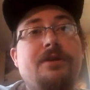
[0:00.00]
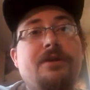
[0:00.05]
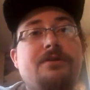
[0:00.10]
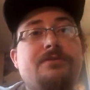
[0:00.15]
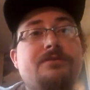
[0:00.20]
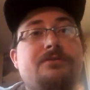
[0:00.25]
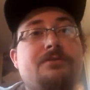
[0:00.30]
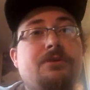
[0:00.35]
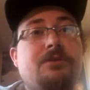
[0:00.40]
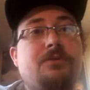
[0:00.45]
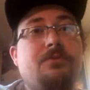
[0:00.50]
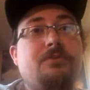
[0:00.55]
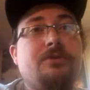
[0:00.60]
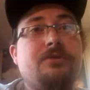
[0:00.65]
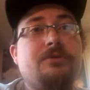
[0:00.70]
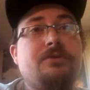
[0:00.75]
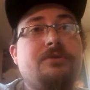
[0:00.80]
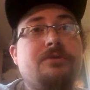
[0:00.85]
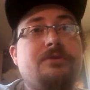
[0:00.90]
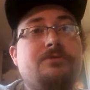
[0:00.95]
so
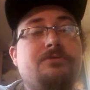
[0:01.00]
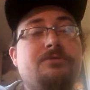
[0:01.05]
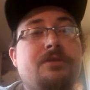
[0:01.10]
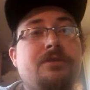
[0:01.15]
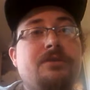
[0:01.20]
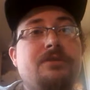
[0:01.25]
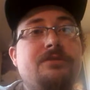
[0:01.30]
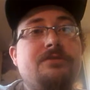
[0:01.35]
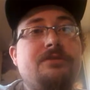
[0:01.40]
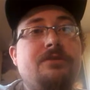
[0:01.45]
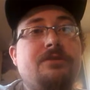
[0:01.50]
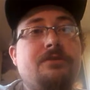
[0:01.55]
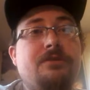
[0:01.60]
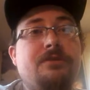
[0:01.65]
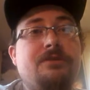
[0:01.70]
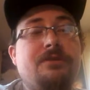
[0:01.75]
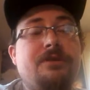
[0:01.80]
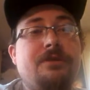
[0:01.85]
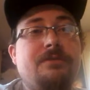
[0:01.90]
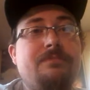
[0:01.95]
we're going to try this
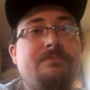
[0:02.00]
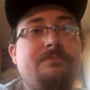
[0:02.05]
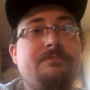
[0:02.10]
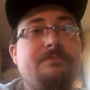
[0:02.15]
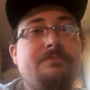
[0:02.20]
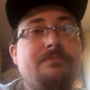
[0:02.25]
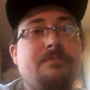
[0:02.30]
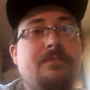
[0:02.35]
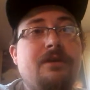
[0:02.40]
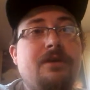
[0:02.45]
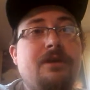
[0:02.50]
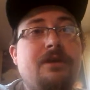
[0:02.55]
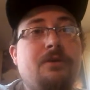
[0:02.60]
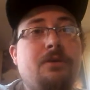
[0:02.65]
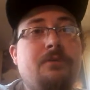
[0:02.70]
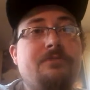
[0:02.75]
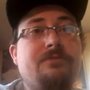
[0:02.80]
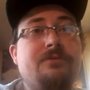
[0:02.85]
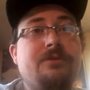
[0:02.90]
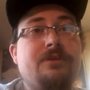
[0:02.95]
third time.
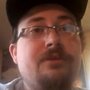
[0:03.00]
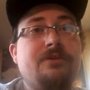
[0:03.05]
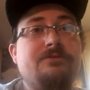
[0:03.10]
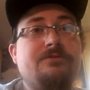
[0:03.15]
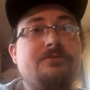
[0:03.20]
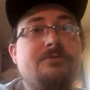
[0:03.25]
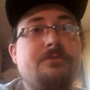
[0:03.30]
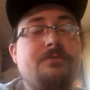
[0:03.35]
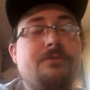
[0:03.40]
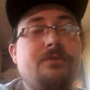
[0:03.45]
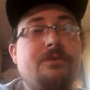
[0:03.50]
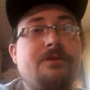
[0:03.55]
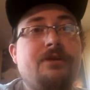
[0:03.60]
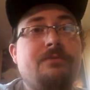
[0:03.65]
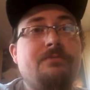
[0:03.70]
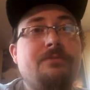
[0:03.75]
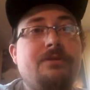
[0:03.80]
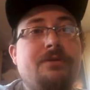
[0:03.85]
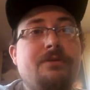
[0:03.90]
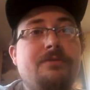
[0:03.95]
Hopefully this one will turn
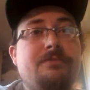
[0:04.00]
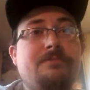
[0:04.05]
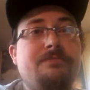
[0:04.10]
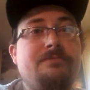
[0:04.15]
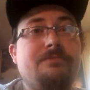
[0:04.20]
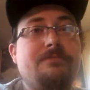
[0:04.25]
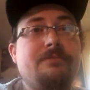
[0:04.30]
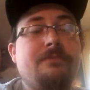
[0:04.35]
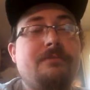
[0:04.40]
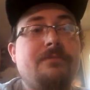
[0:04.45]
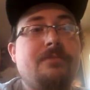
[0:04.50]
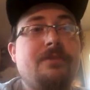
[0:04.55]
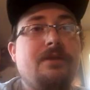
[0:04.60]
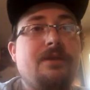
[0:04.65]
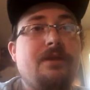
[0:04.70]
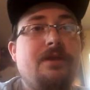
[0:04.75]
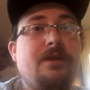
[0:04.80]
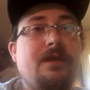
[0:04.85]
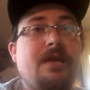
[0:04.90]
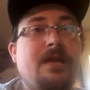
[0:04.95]
out better.
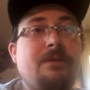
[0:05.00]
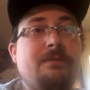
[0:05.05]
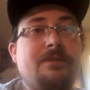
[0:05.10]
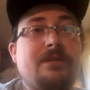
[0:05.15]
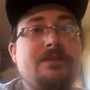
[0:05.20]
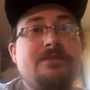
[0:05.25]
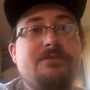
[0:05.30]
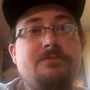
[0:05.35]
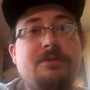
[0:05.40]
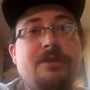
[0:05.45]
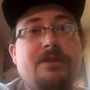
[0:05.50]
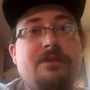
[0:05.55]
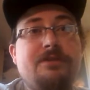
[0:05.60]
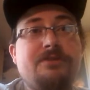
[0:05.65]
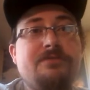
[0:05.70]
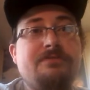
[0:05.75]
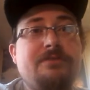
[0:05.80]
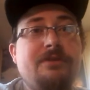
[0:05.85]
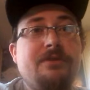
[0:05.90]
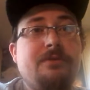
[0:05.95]
But that's why
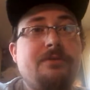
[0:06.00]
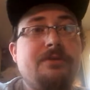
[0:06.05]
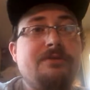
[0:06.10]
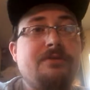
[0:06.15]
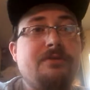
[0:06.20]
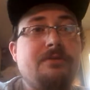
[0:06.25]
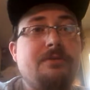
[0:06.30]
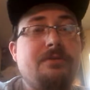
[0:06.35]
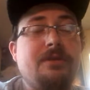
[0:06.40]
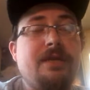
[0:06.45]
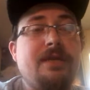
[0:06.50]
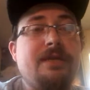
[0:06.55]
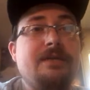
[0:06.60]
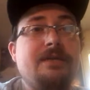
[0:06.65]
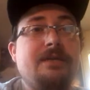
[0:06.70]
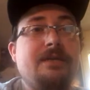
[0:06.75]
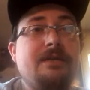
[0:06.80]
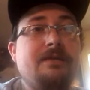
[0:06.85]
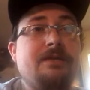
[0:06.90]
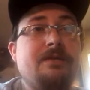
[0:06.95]
this video is a little late
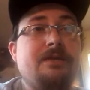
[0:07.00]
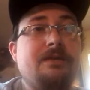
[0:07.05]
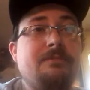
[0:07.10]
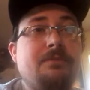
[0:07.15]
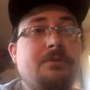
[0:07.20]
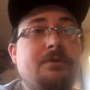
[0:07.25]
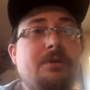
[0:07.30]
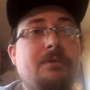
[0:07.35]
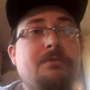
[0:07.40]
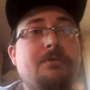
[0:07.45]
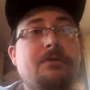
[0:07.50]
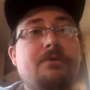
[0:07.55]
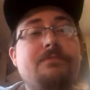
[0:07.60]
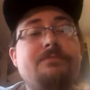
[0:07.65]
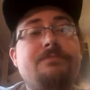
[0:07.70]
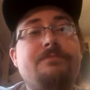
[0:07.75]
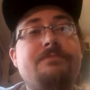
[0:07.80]
getting put up, though.